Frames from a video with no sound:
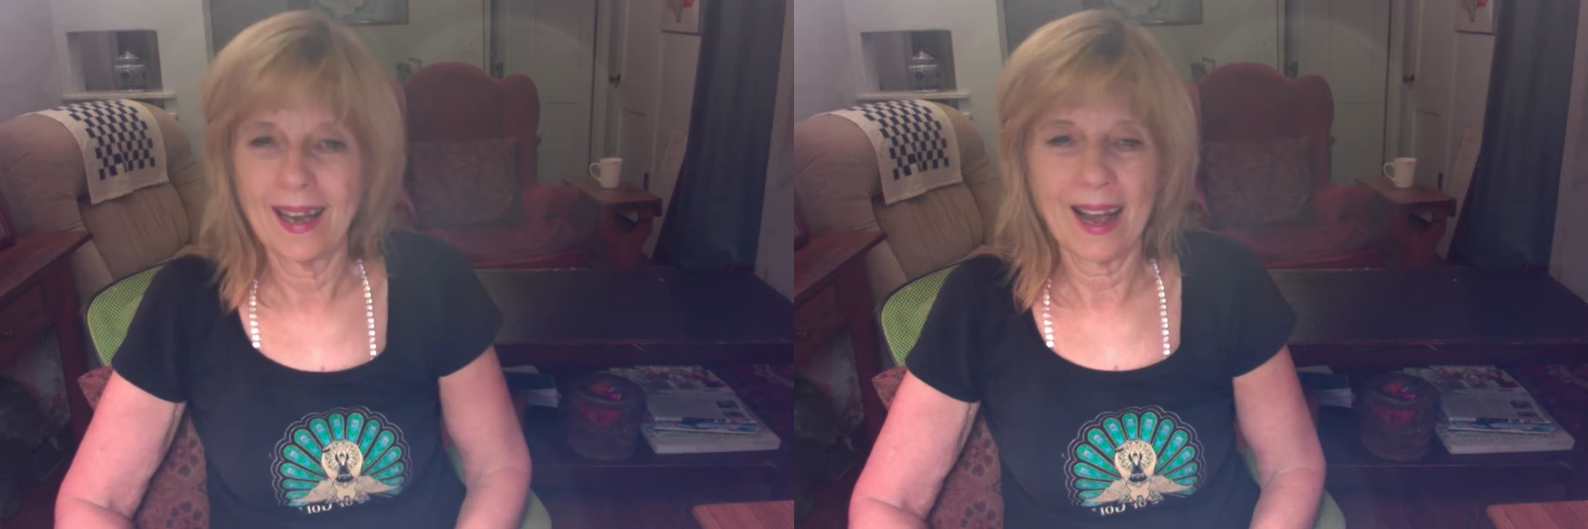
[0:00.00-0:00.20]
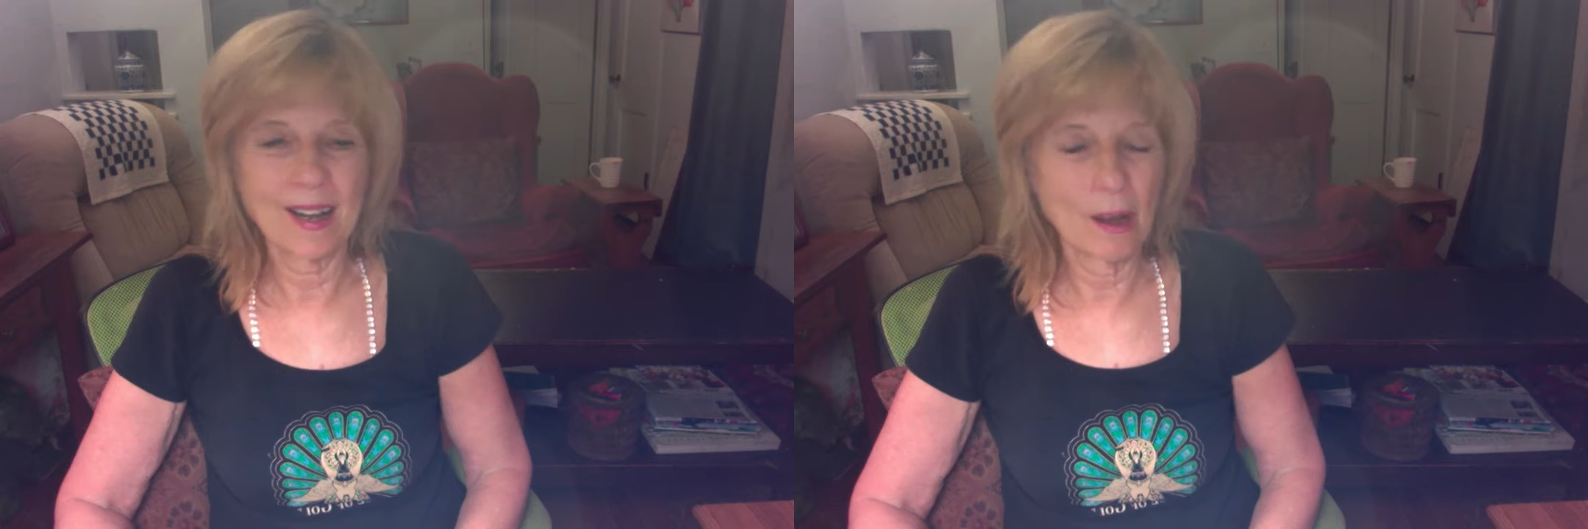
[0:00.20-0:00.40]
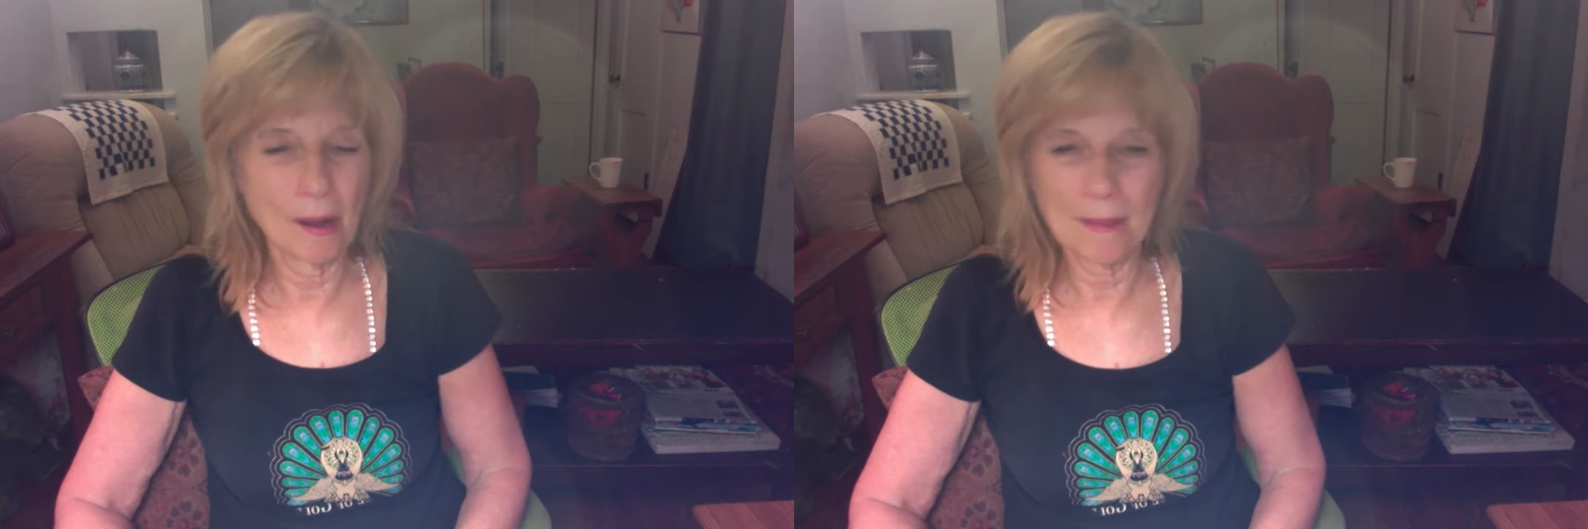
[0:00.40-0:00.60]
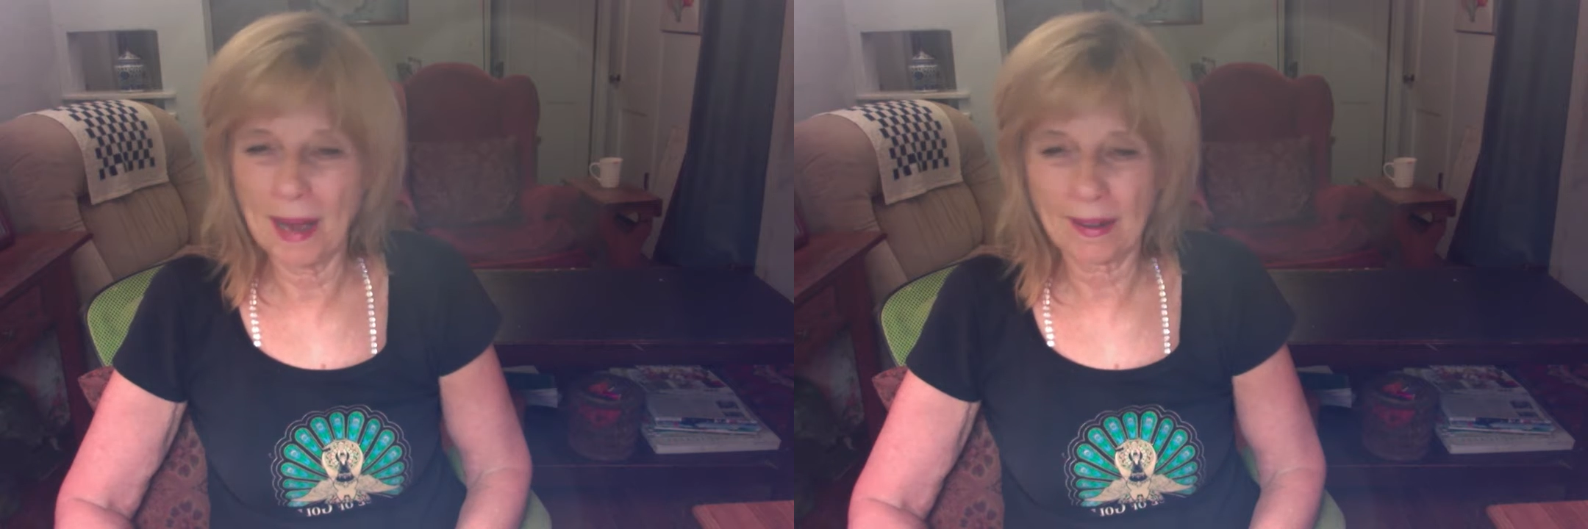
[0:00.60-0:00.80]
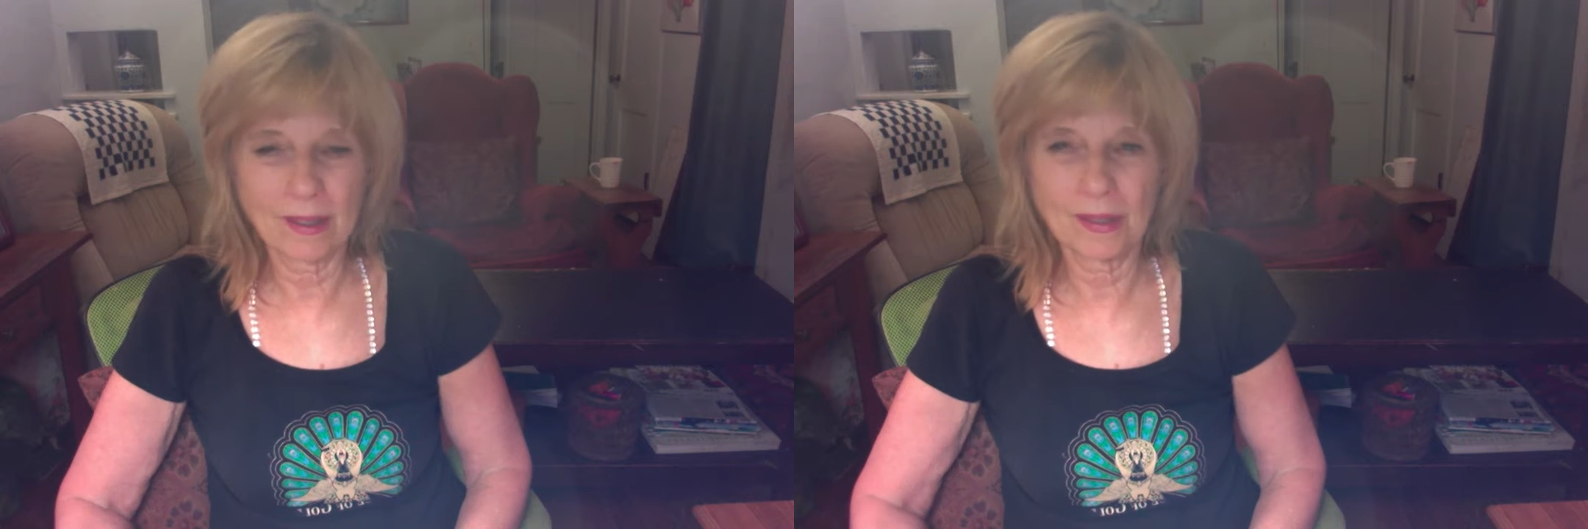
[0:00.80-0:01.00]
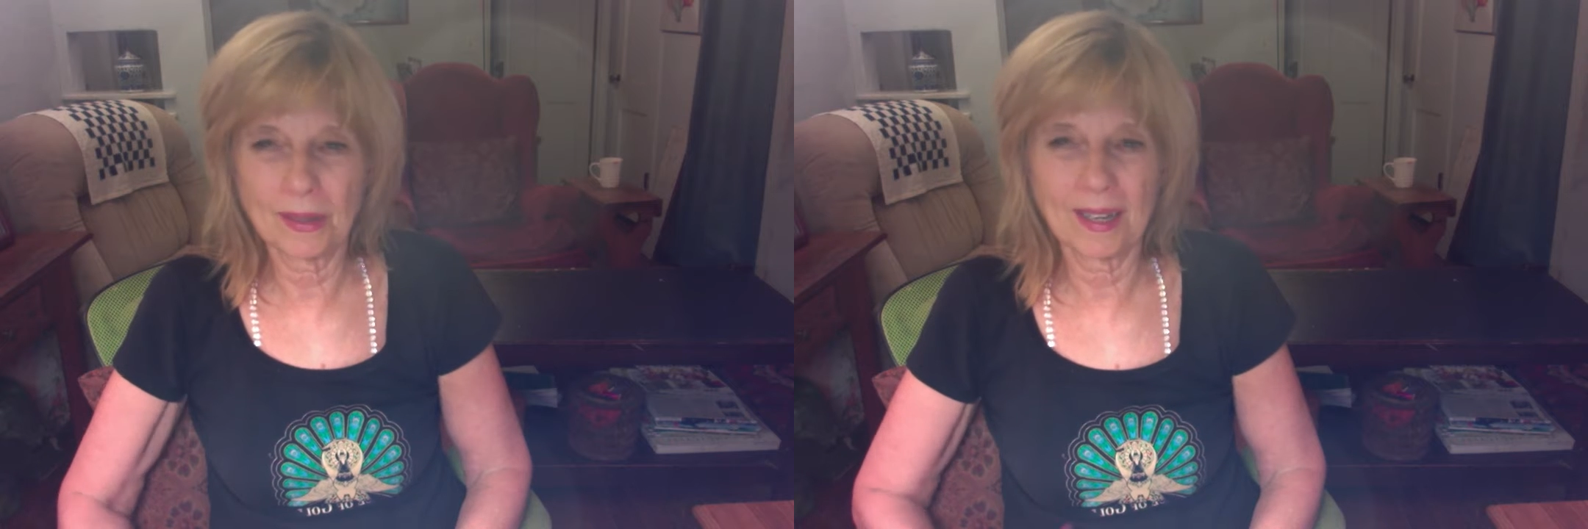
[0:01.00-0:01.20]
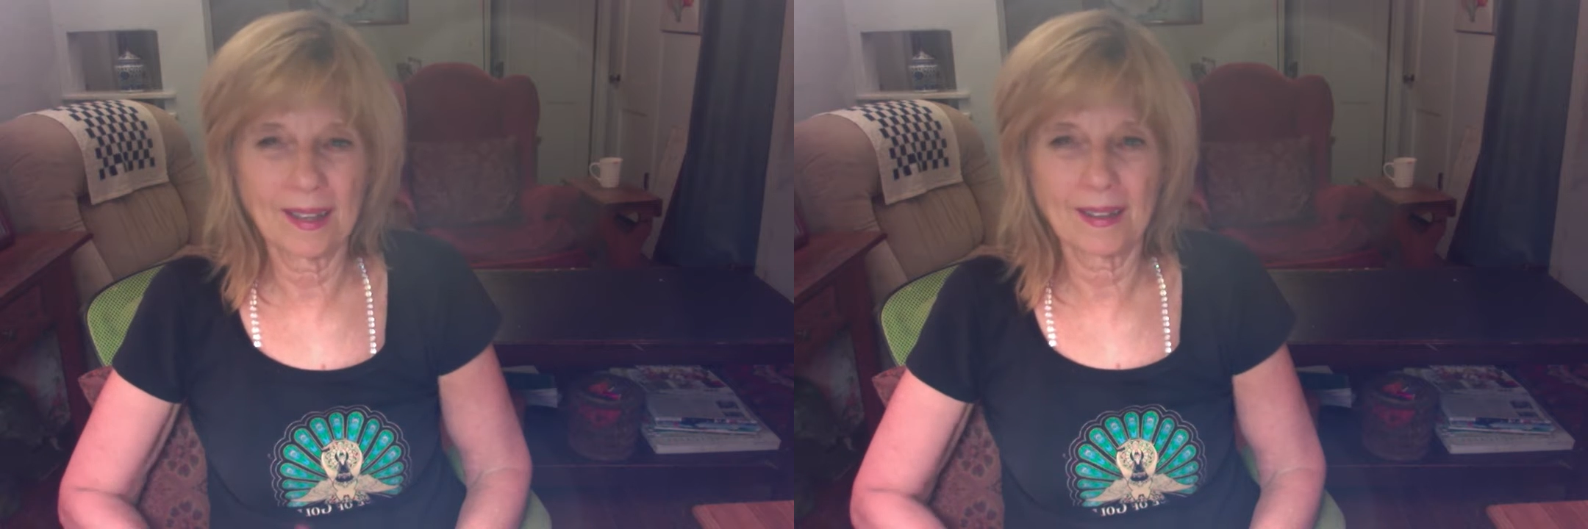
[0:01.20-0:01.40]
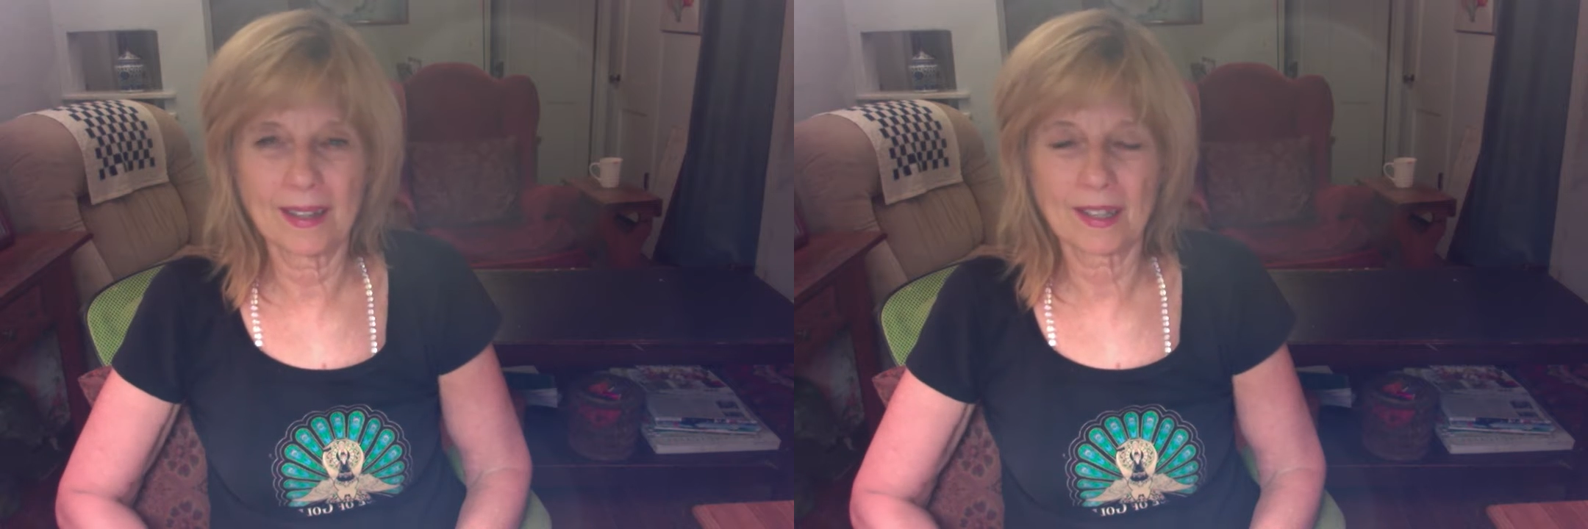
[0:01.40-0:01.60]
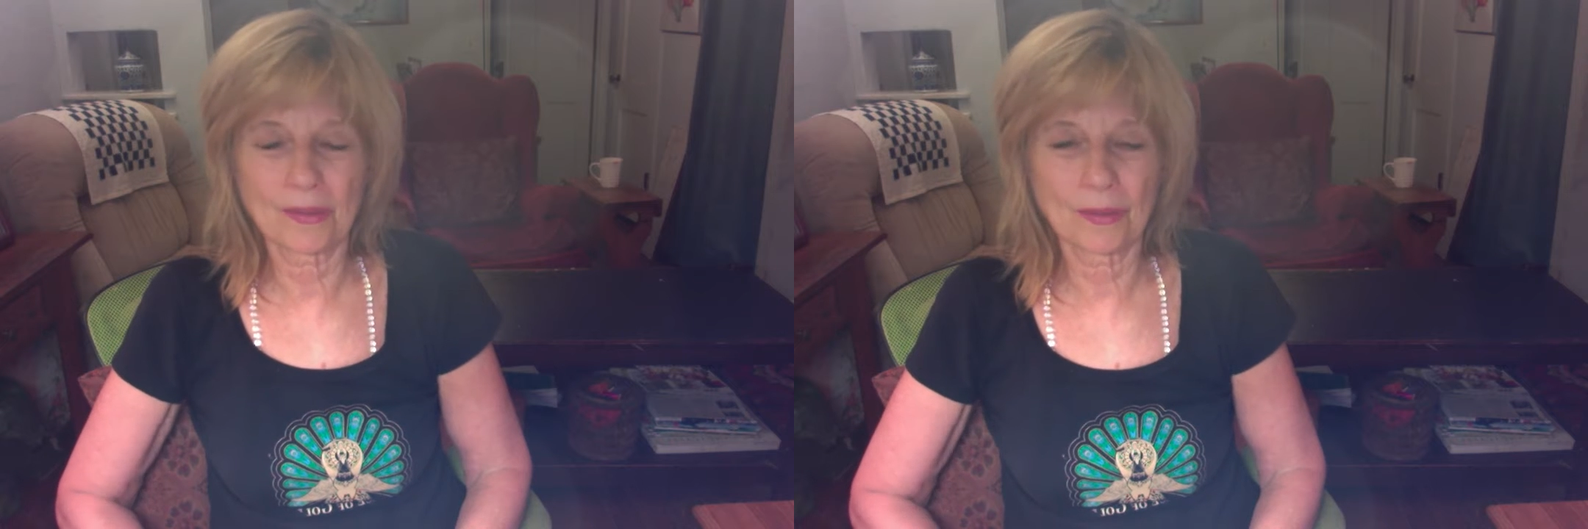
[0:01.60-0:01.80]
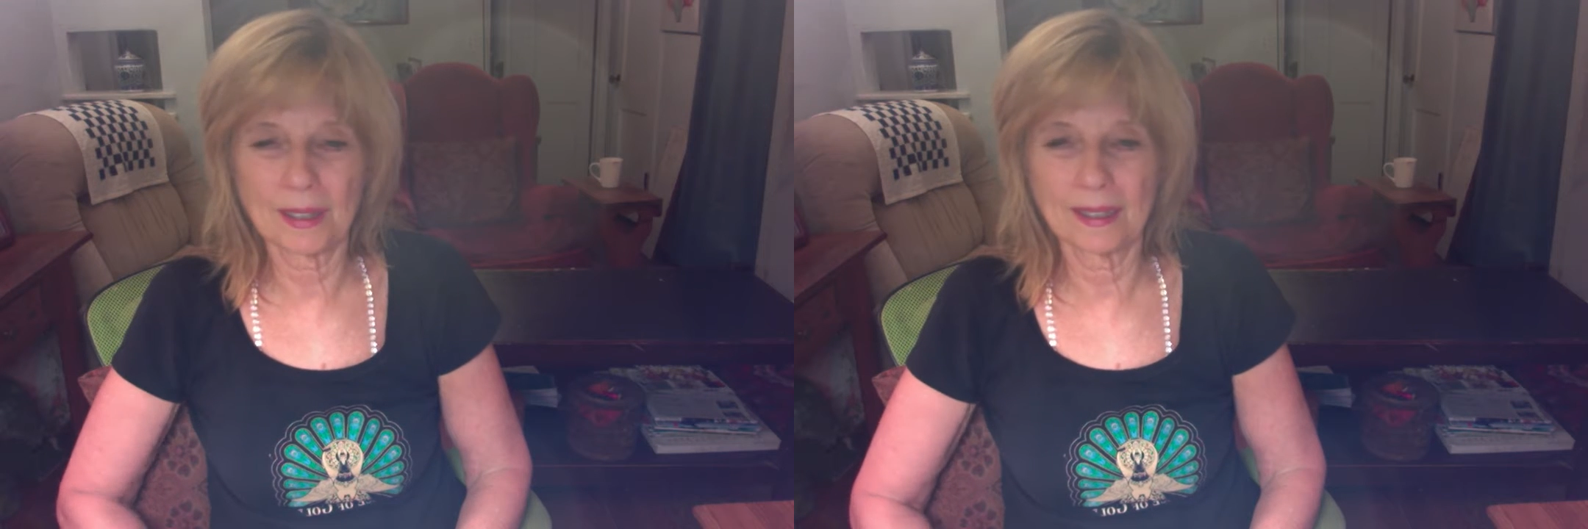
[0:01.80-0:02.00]
I know I'm not going to do anything that's
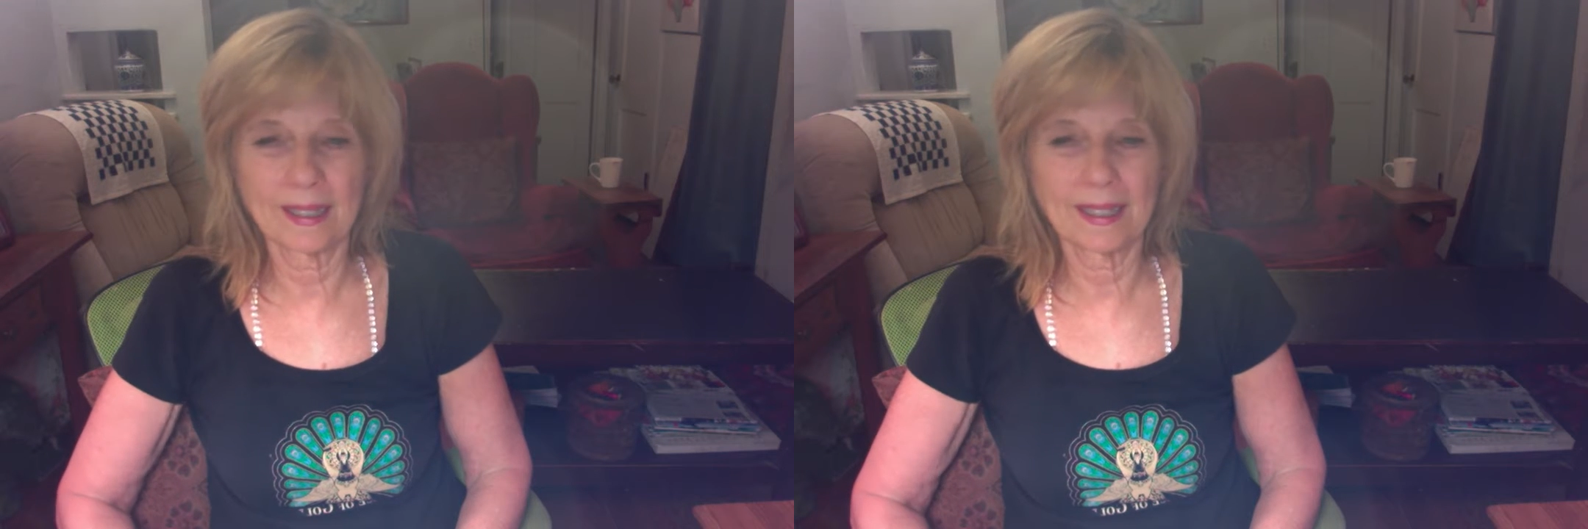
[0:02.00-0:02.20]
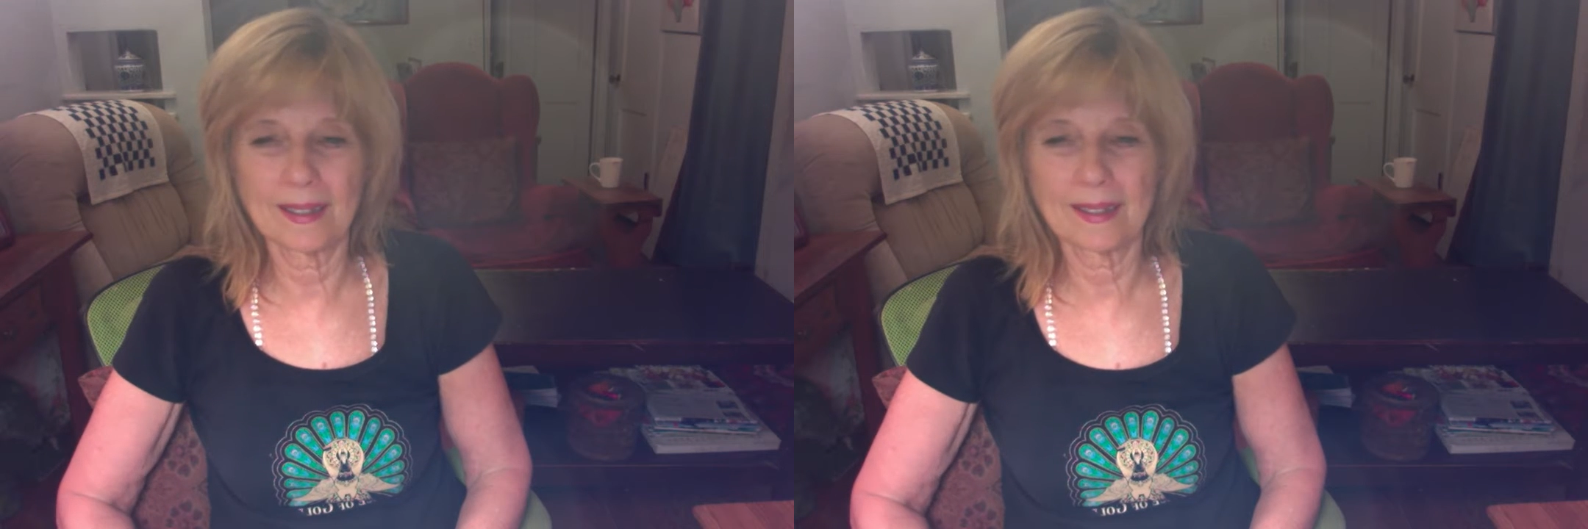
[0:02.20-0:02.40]
really